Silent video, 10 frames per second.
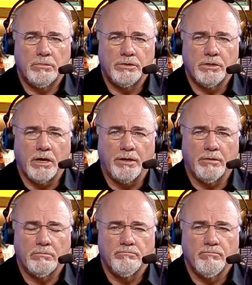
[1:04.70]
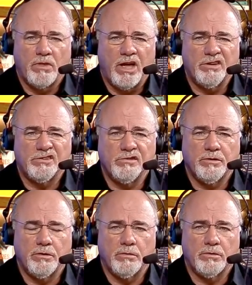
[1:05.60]
That's all I do. I just
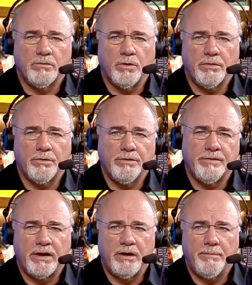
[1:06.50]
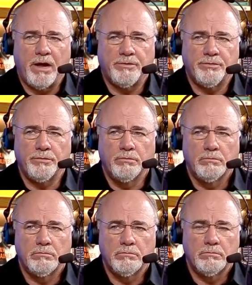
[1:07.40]
took your 23, divided it by 2,
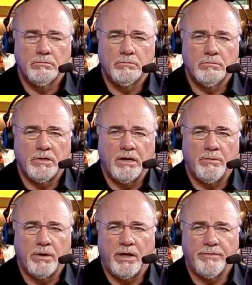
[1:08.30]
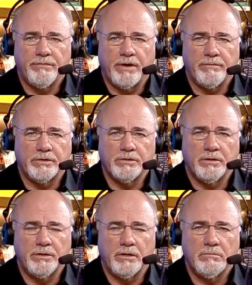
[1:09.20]
and I went 11,500. That's
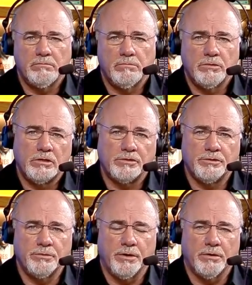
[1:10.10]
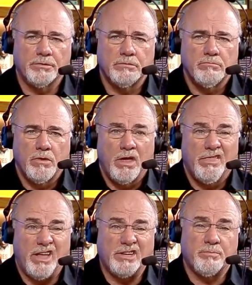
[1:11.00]
all I did. So that's 2 years.
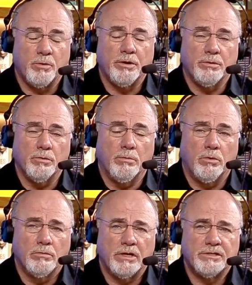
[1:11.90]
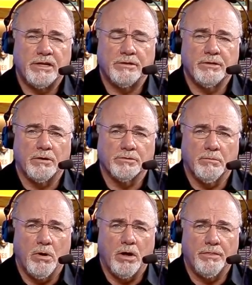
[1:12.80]
That's pretty doable. That's $1,000 a
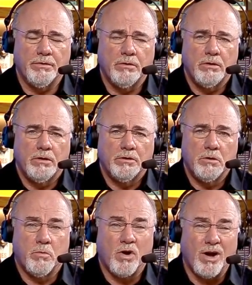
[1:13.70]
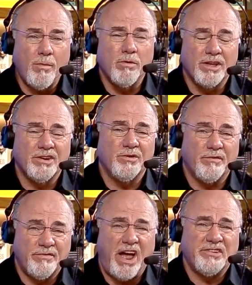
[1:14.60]
month. You probably could do
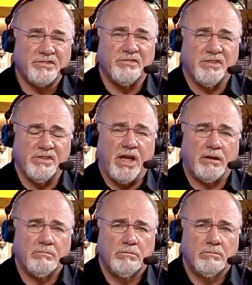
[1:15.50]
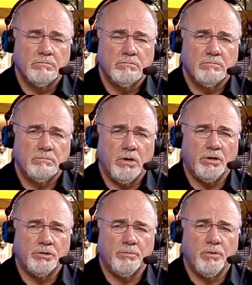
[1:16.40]
it faster than that
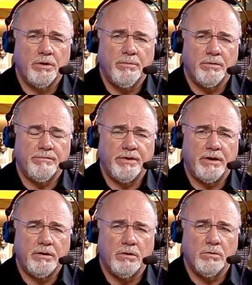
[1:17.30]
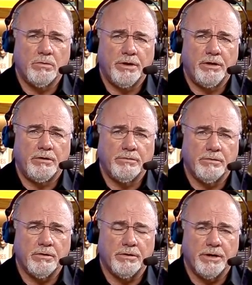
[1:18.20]
because you're pretty motivated, goal-oriented, and
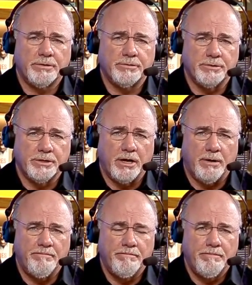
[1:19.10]
took on an extra job.